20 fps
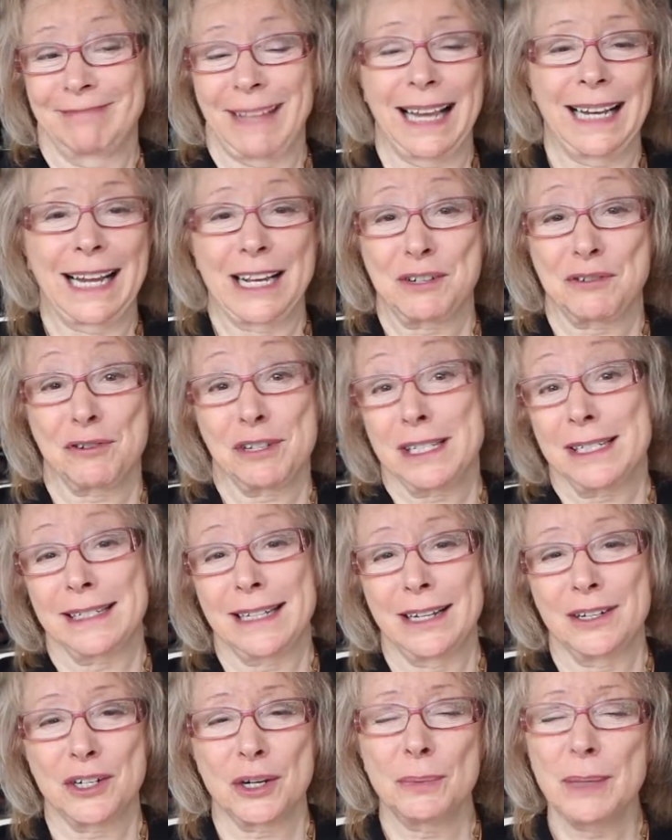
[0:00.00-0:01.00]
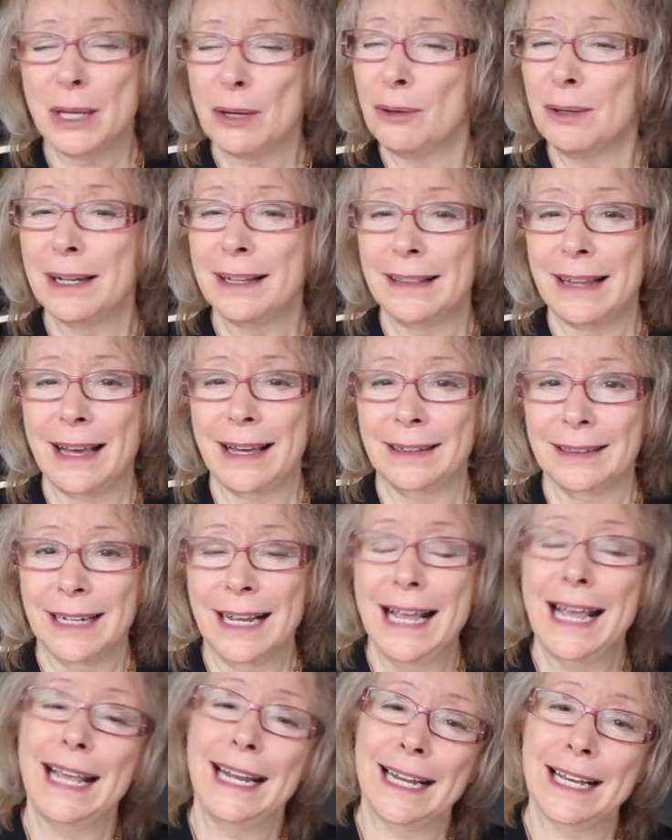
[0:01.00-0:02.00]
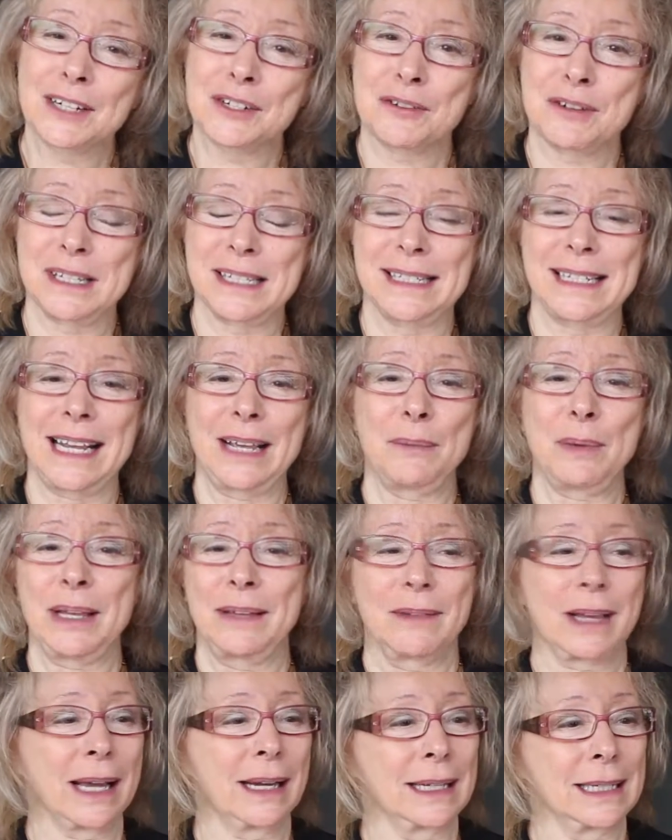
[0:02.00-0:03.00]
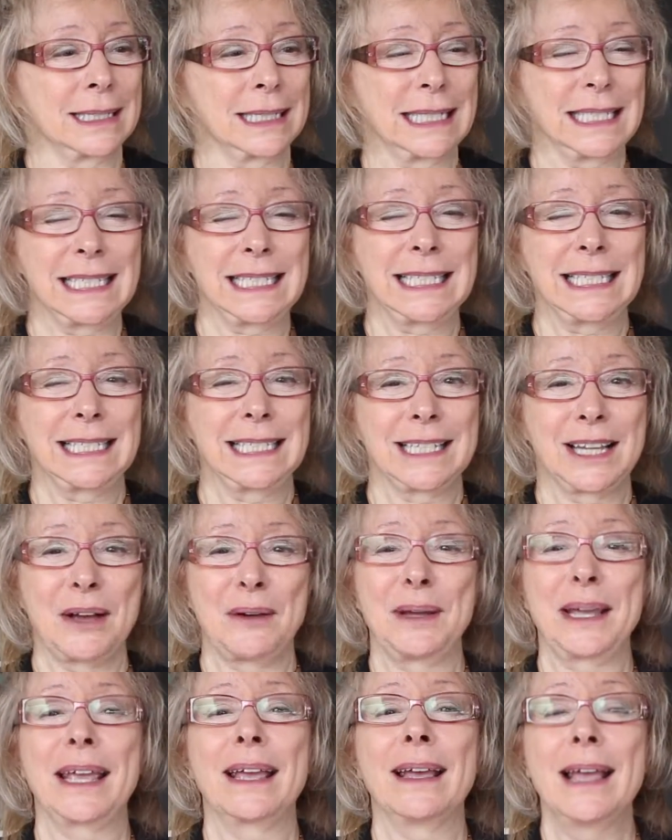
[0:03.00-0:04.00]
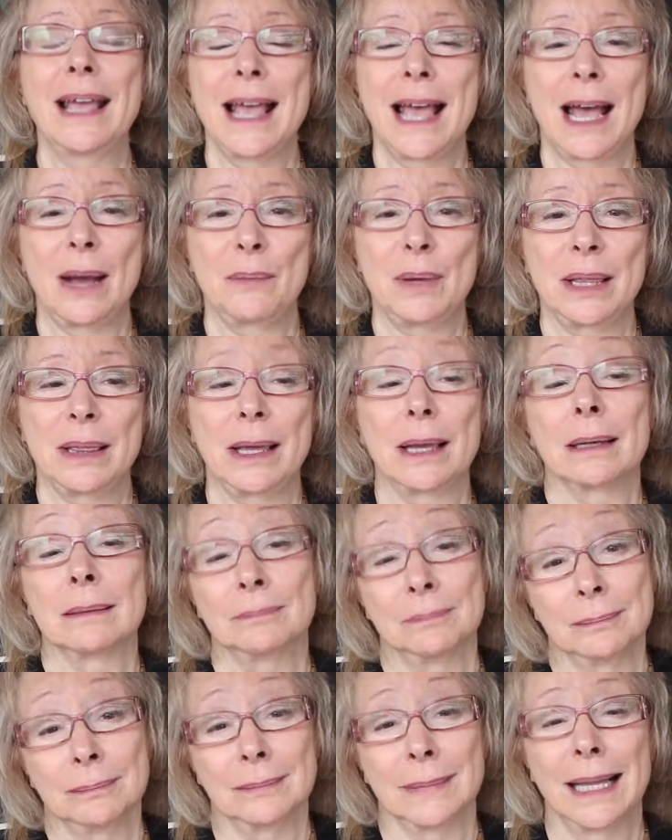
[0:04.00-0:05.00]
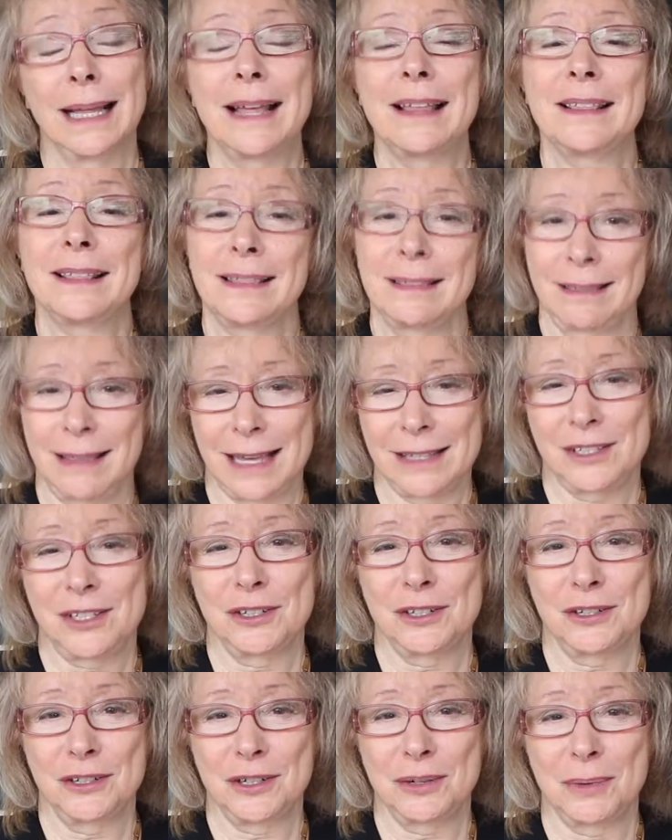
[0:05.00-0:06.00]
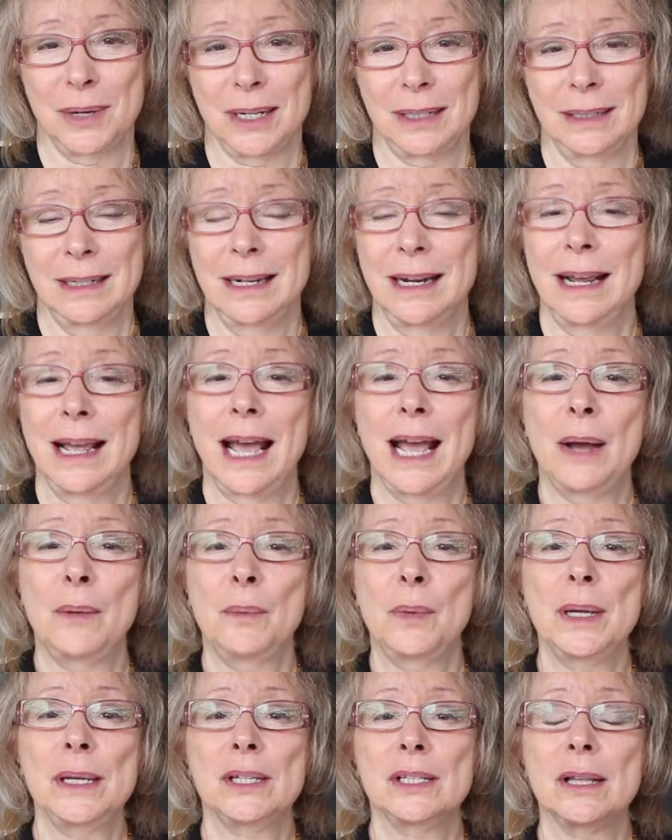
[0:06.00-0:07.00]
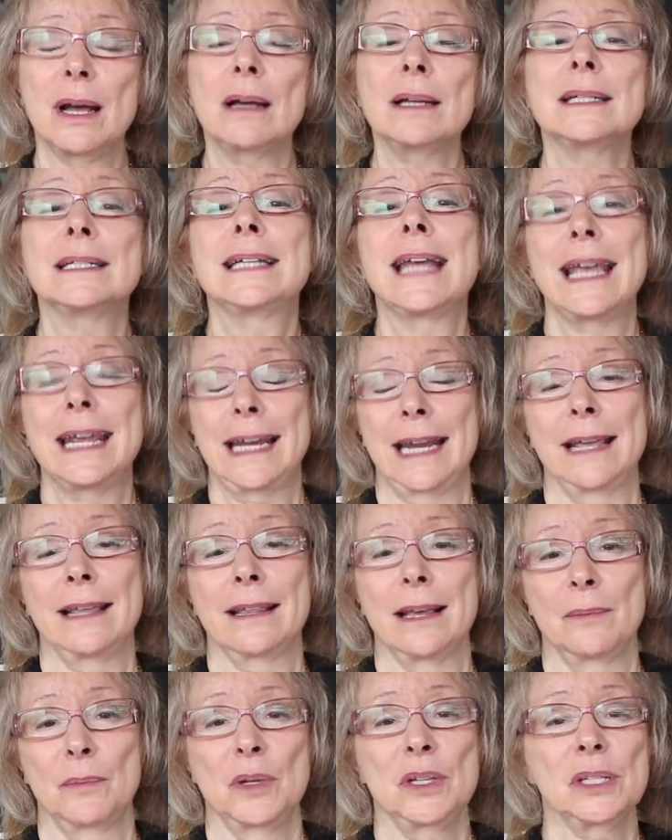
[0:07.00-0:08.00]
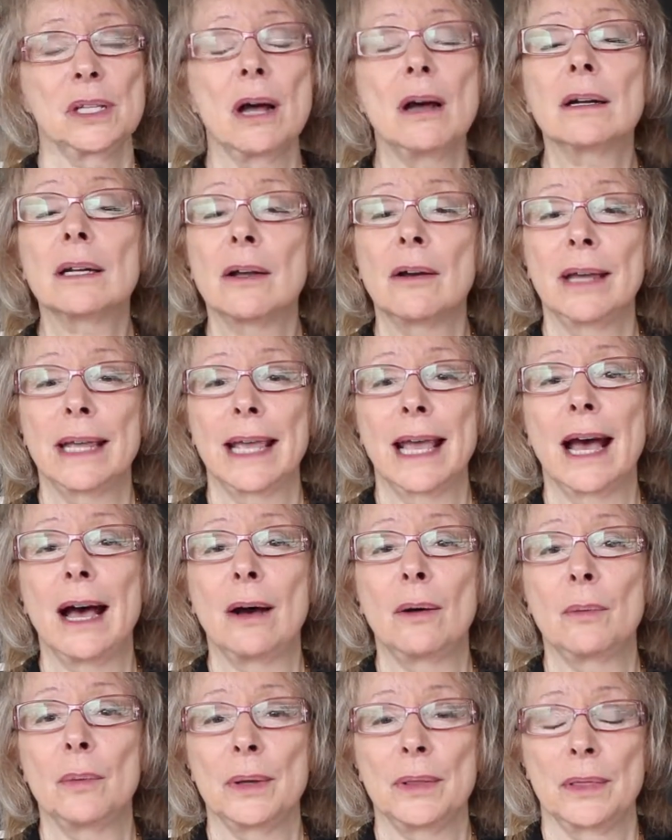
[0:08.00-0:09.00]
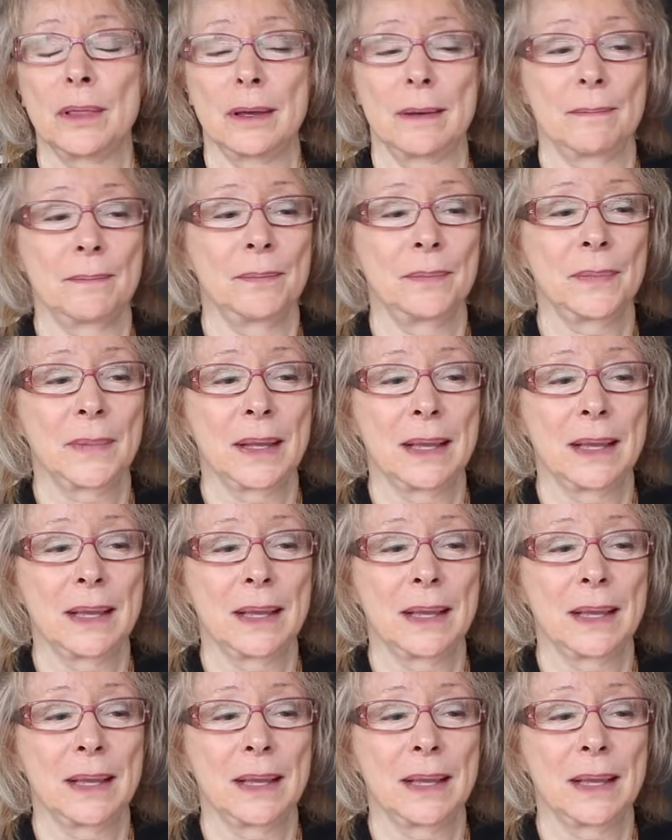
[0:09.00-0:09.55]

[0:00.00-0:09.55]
electricity. Shall we call it that? Electricity. We get a zzz going and we think, that's a good one. And we start dating them. We start going out with them.